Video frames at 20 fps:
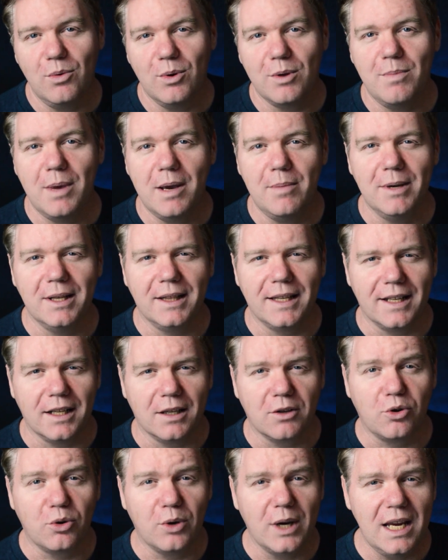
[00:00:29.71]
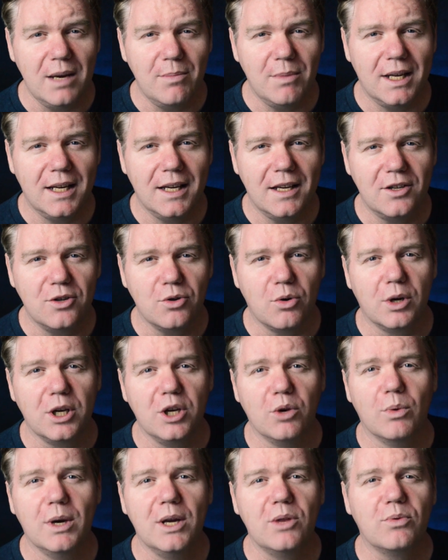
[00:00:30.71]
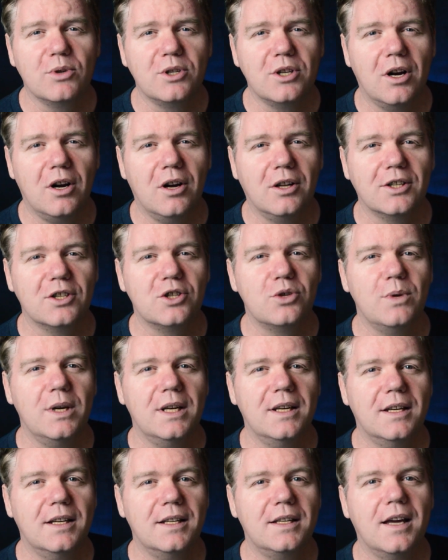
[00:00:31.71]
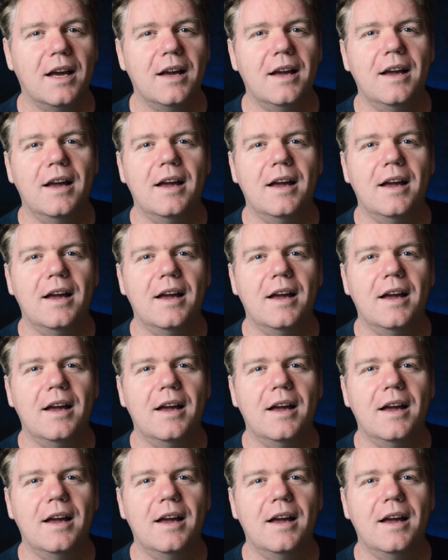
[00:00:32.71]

with maybe a little cream in it or erythritol to sweeten it,